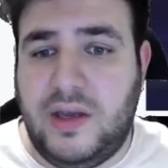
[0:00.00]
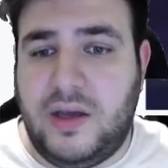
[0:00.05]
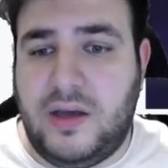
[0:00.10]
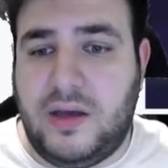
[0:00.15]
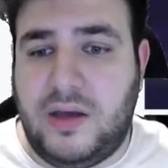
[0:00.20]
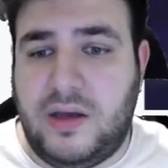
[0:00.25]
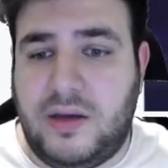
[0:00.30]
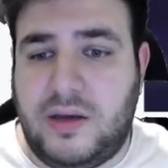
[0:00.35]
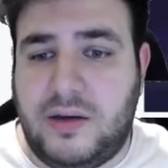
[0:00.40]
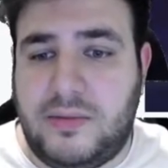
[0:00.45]

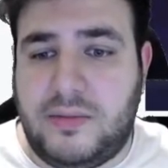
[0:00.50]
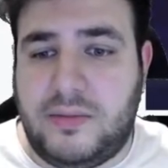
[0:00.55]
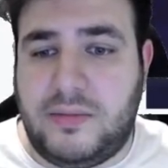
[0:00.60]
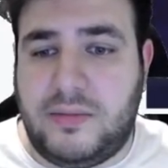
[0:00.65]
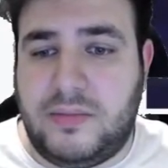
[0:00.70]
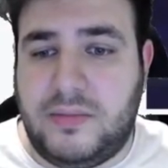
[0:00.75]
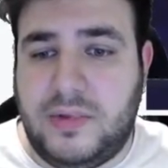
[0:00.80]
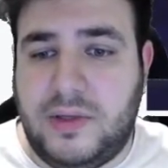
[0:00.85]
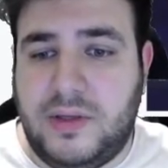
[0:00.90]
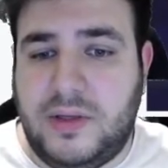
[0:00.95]
or
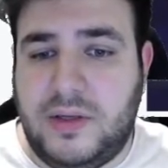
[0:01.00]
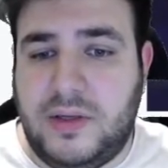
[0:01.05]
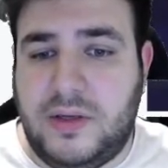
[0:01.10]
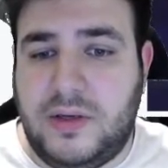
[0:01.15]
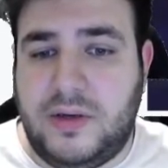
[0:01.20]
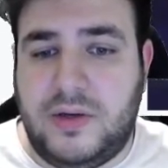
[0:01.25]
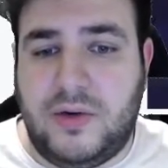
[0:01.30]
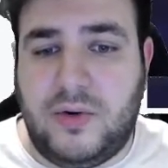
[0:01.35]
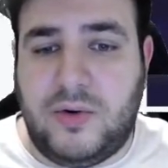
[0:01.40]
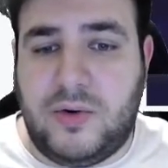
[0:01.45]

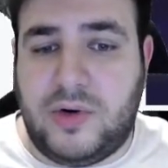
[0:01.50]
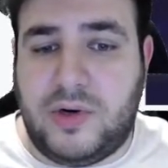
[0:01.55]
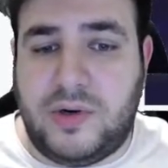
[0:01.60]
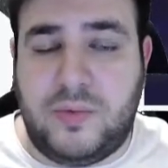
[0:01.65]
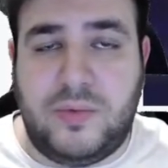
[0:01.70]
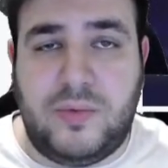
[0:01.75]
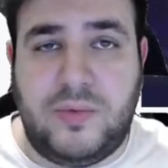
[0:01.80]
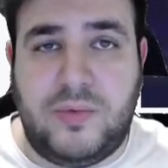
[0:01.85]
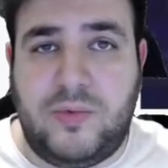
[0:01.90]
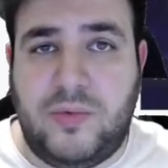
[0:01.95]

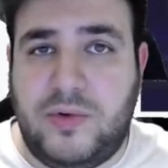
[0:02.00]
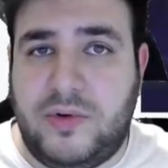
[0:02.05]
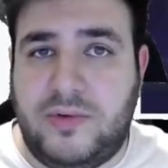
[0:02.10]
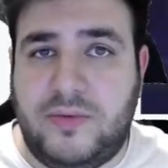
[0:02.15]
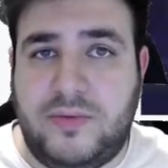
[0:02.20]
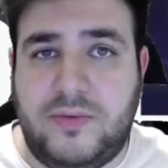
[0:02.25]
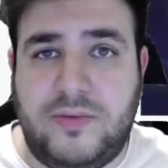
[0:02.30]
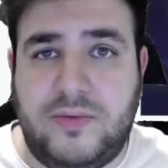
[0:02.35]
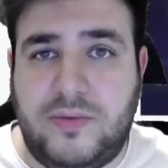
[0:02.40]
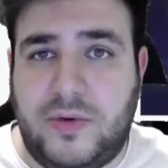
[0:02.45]

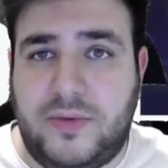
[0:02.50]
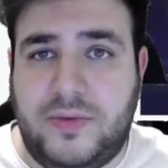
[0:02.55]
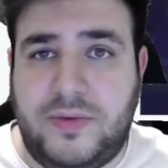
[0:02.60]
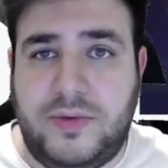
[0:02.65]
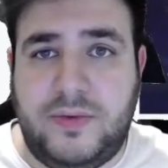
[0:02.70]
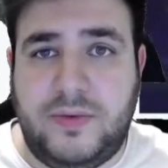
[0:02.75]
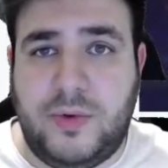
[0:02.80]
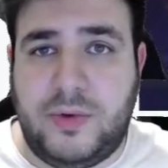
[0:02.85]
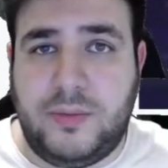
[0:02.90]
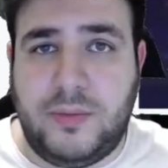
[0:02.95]

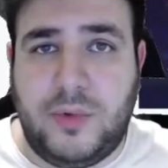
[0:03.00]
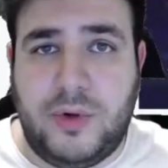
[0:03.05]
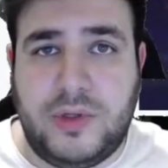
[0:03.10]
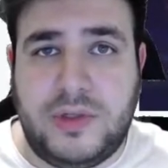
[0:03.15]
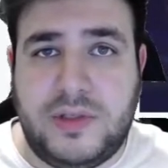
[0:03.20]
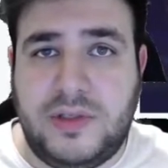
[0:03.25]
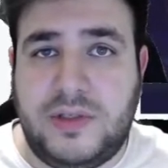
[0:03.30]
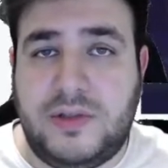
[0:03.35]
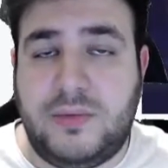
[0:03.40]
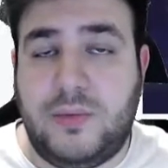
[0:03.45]
1v1
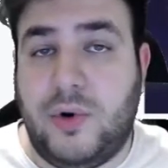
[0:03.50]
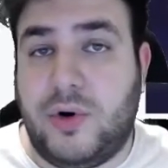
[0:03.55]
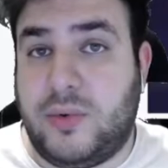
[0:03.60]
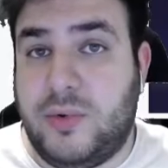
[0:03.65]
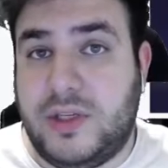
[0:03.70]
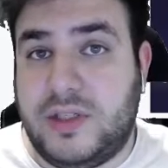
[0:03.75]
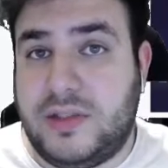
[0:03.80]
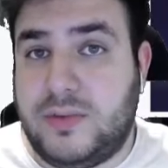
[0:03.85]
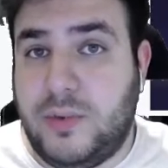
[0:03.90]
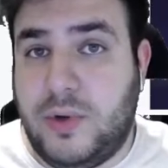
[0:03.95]
monsters work
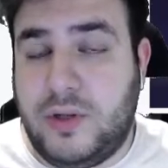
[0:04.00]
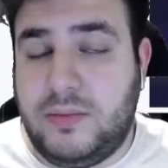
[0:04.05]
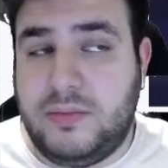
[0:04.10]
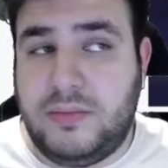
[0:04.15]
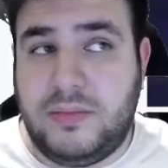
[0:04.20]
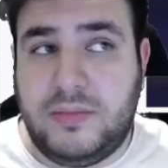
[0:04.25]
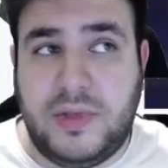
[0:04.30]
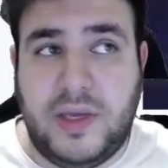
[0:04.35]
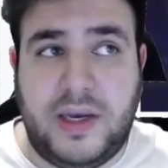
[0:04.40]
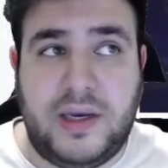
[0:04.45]
as well.
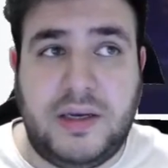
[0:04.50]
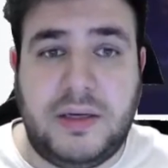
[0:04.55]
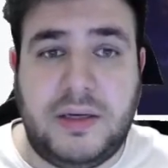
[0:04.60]
Like,